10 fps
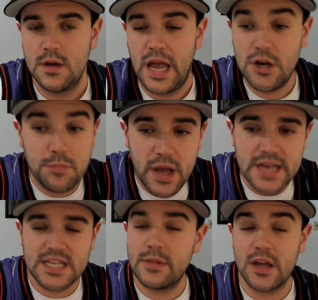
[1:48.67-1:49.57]
and you play
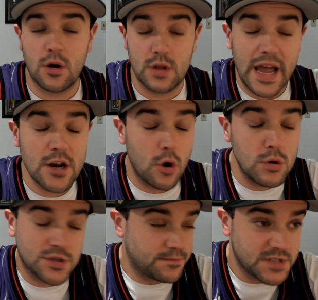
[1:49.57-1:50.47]
a team like Orlando,
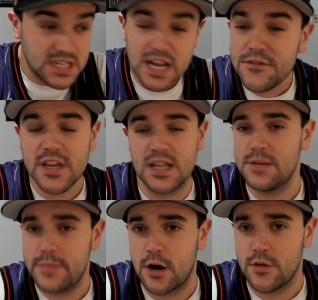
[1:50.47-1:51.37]
who's significantly
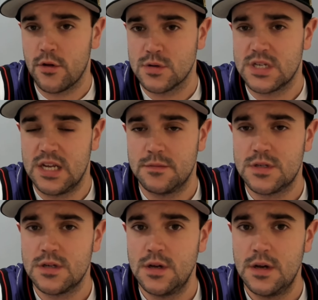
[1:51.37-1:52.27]
better than those
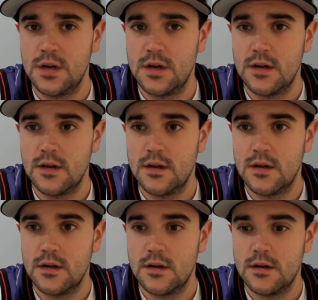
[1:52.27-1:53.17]
teams,
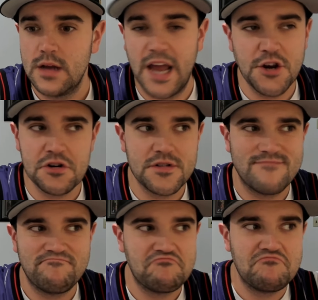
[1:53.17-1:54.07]
and you're
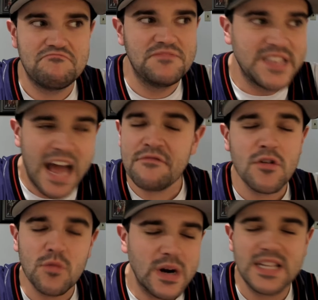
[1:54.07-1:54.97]

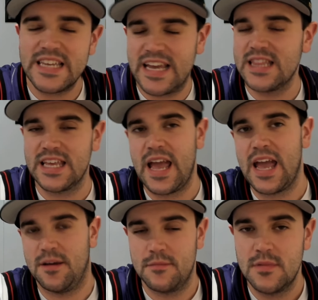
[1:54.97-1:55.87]
never really in the
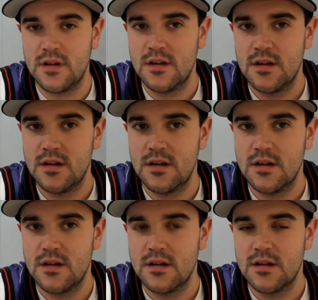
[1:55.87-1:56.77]
game.
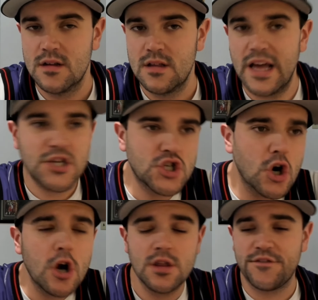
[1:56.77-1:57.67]
Like,
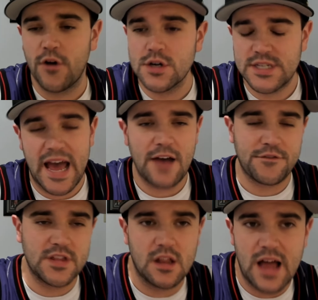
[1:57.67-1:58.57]
sure, in the first
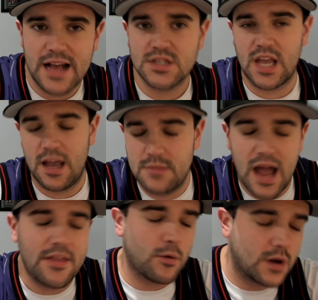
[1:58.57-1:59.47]
half in the last game,
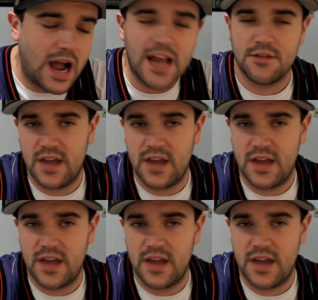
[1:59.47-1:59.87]
yeah, they were kind of